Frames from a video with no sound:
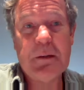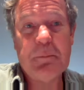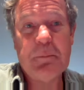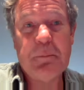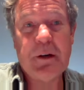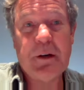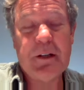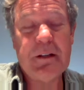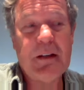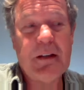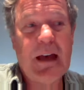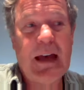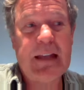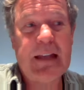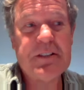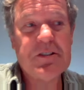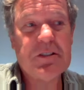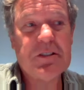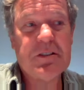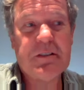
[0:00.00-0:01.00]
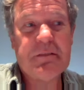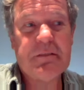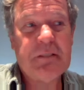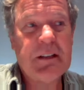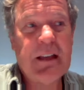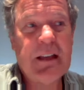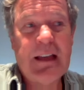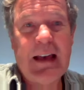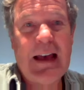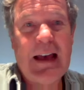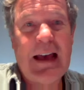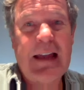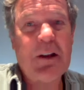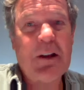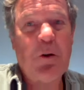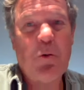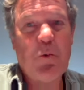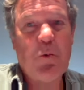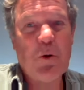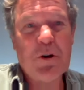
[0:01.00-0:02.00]
But I just I
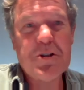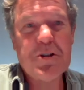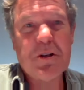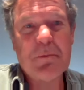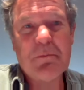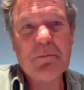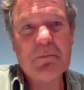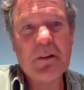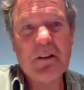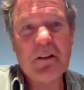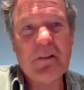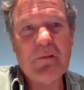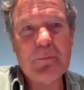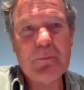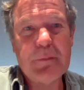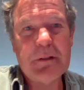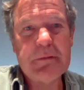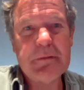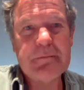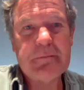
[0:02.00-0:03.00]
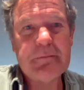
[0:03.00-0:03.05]
don't worship government,